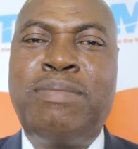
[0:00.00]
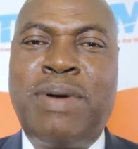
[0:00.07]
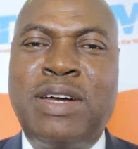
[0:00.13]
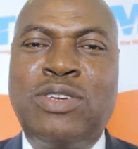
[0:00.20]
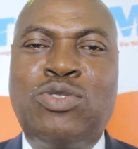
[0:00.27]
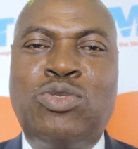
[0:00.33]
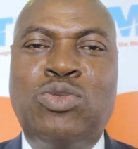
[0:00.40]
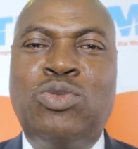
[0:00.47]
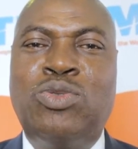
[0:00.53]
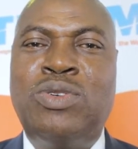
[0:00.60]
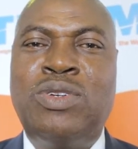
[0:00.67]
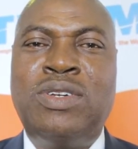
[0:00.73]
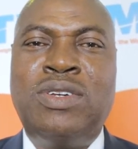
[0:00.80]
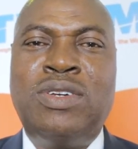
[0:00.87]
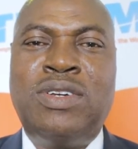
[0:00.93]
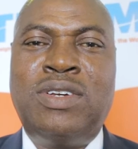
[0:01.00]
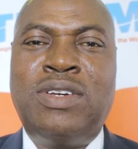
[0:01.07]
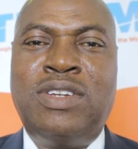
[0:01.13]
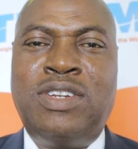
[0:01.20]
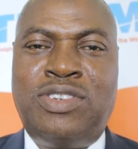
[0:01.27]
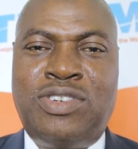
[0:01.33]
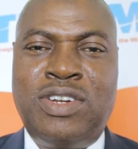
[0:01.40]
pass through
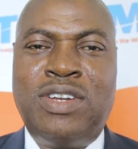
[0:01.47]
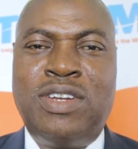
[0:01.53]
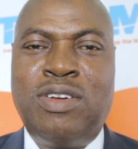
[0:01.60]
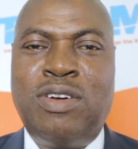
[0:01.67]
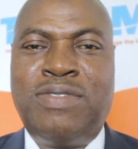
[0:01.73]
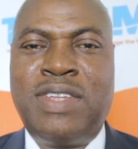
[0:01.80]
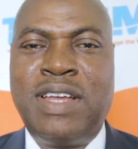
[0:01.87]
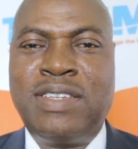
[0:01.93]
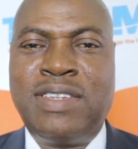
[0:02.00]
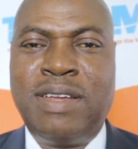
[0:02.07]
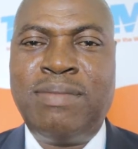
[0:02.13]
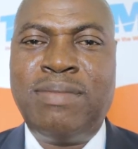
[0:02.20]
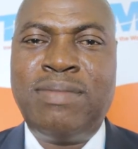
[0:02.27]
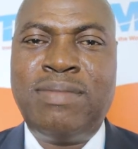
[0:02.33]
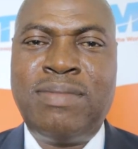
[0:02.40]
the training of Texem.